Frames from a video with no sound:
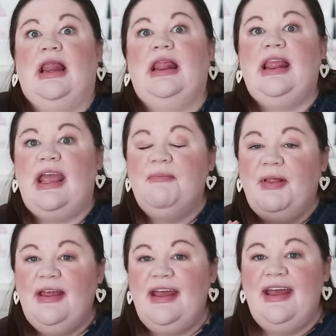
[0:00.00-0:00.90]

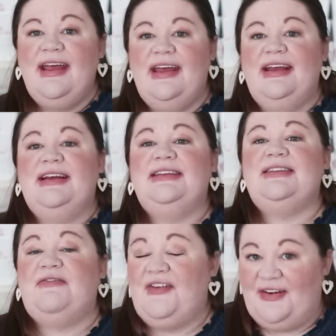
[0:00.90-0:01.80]
Labeling
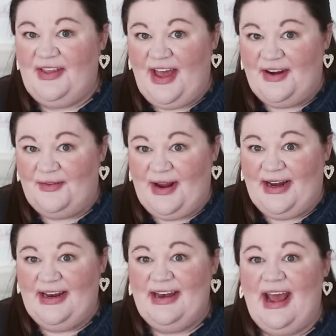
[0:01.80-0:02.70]
is fairly underrated.